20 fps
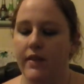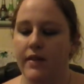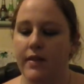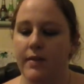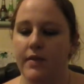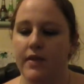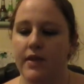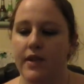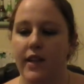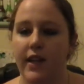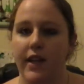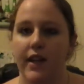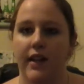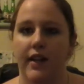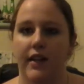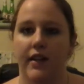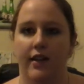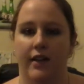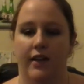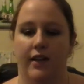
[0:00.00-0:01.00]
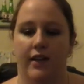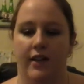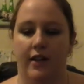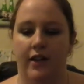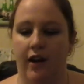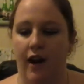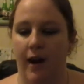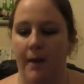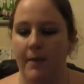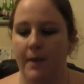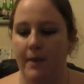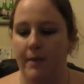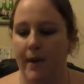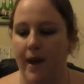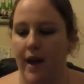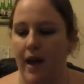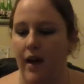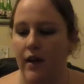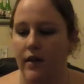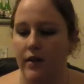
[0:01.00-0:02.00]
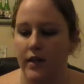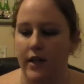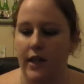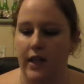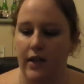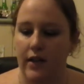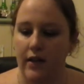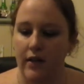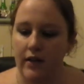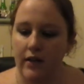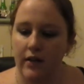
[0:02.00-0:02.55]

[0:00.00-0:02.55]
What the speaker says: So I'm just gonna grab them out here.